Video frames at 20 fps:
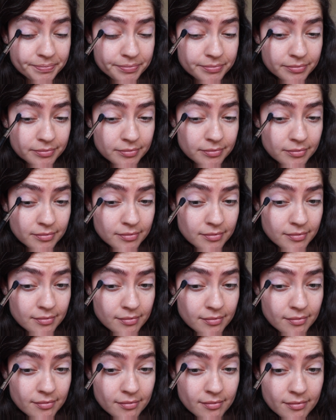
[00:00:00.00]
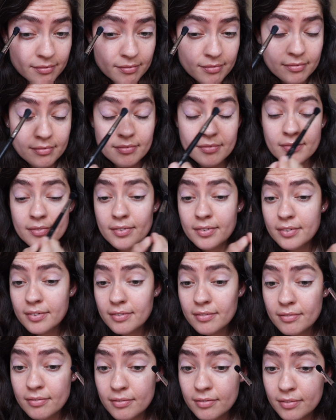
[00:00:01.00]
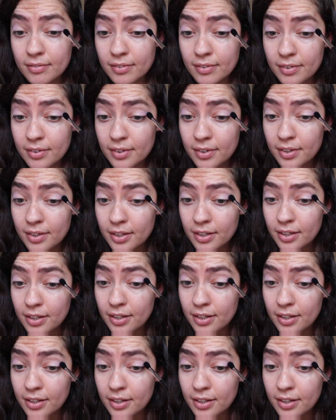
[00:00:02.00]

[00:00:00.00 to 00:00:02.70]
Nothing is said.